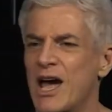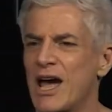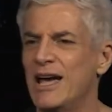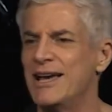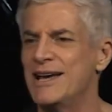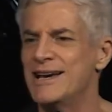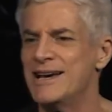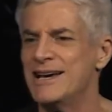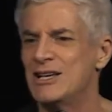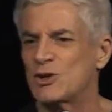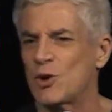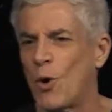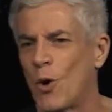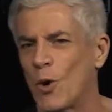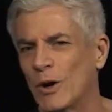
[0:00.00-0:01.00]
say
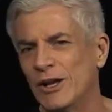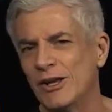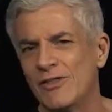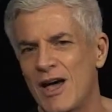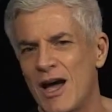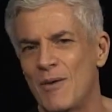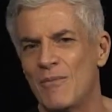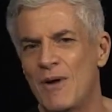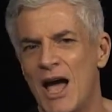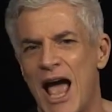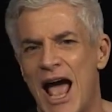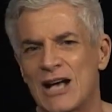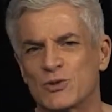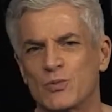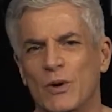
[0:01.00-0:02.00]
He's calling them
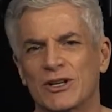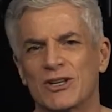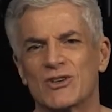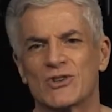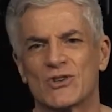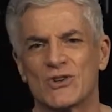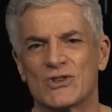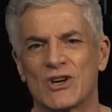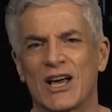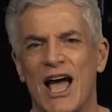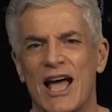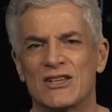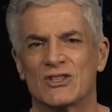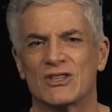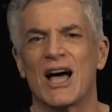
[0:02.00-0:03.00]
as witnesses
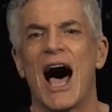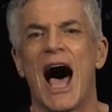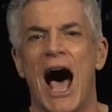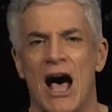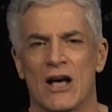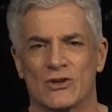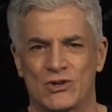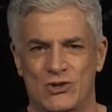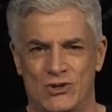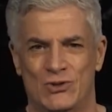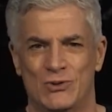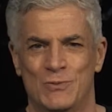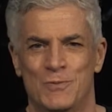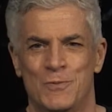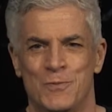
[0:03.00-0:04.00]
against
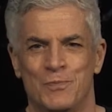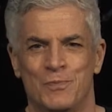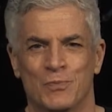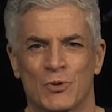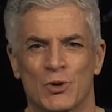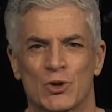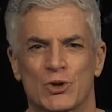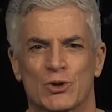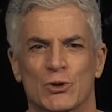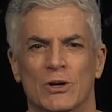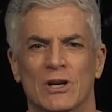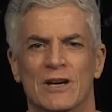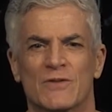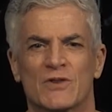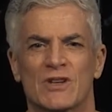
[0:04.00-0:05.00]
us?
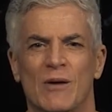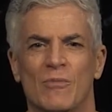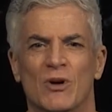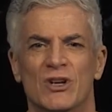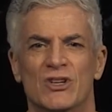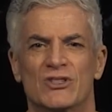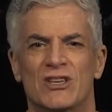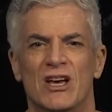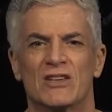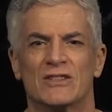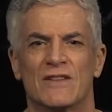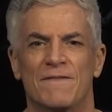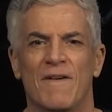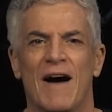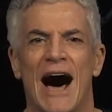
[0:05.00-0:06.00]
Surely if somebody's
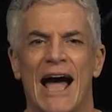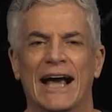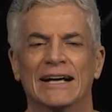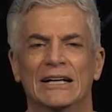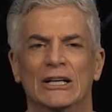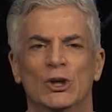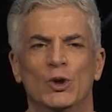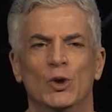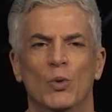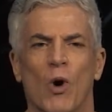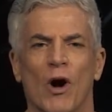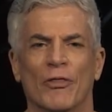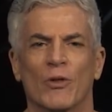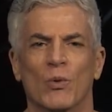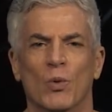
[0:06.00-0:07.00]
testifying, you
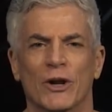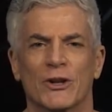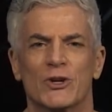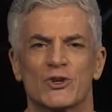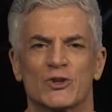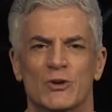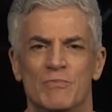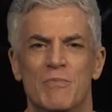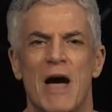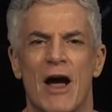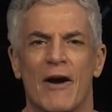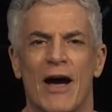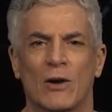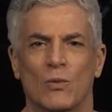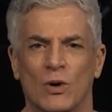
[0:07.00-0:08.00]
want the witness to
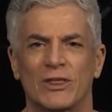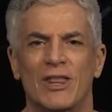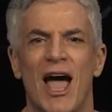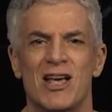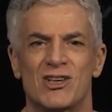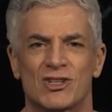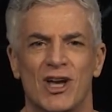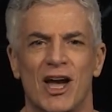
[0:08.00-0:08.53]
bear out what they're